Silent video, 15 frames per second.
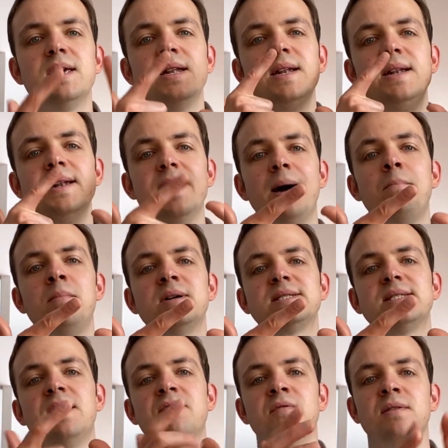Number
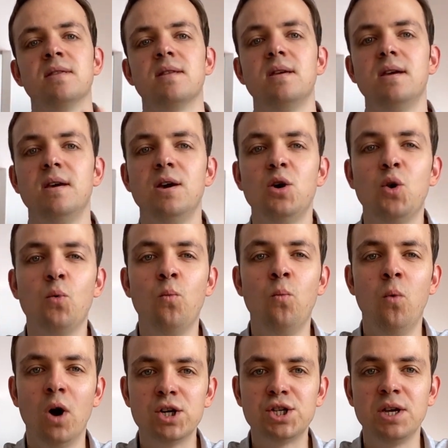7,
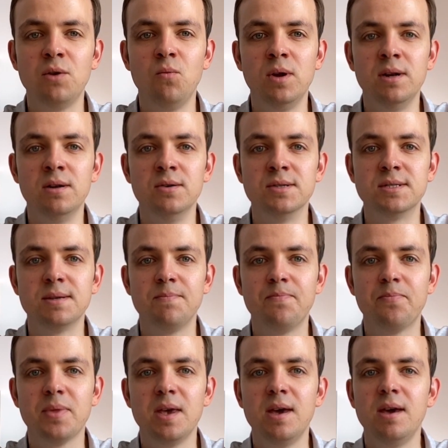washing windows.
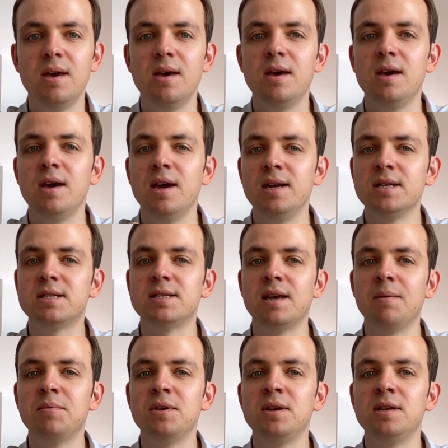It is
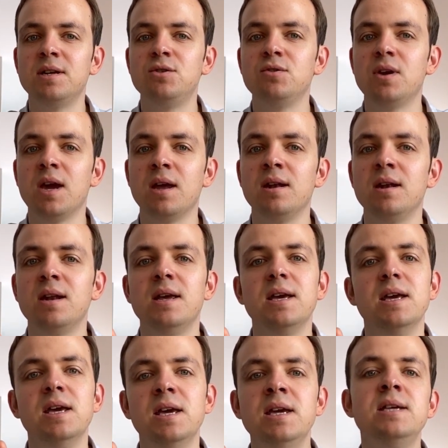something that you can
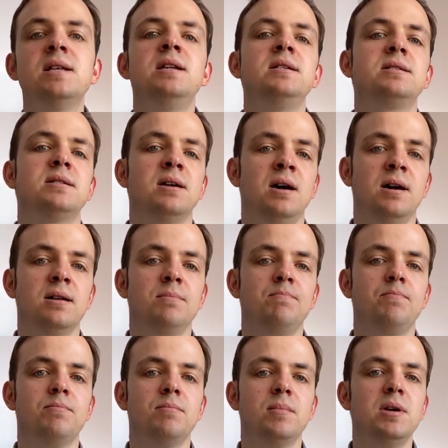easily start.
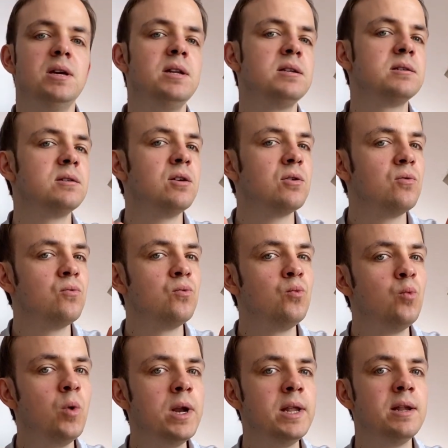It is not
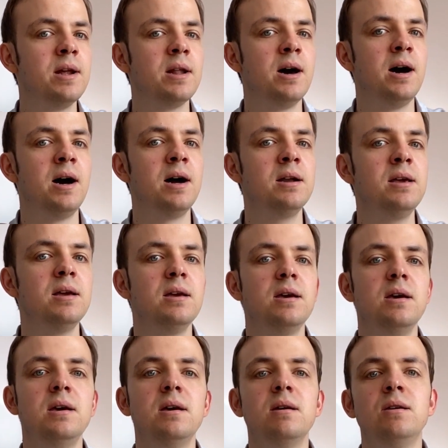really that hard.
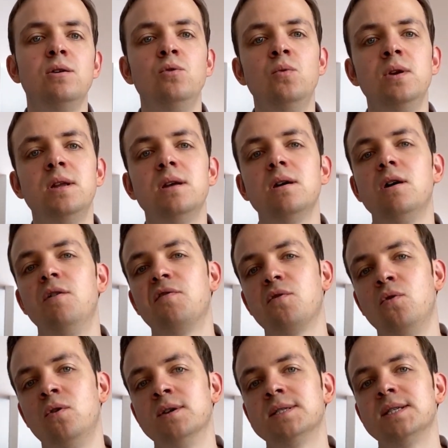You would of
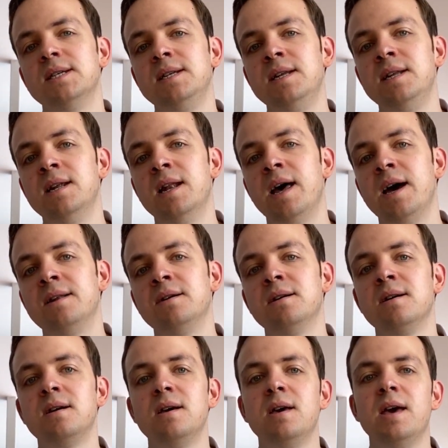course need a ladder
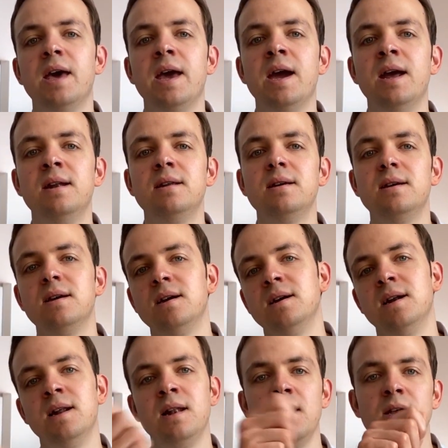and a
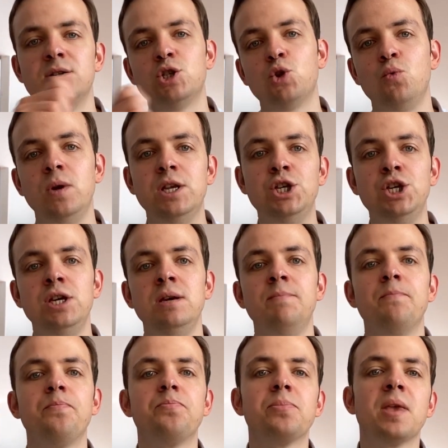little squeegee
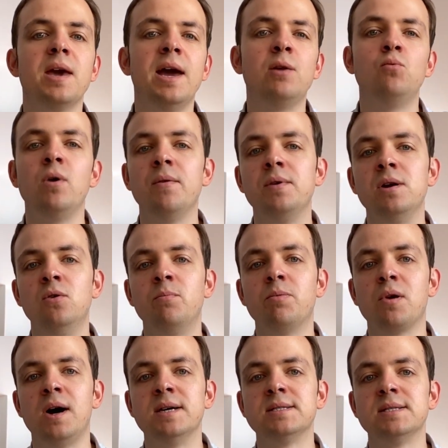at very low
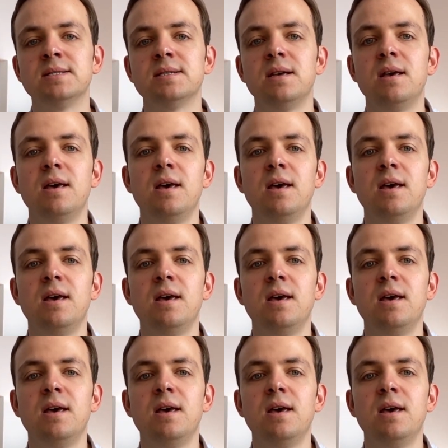prices.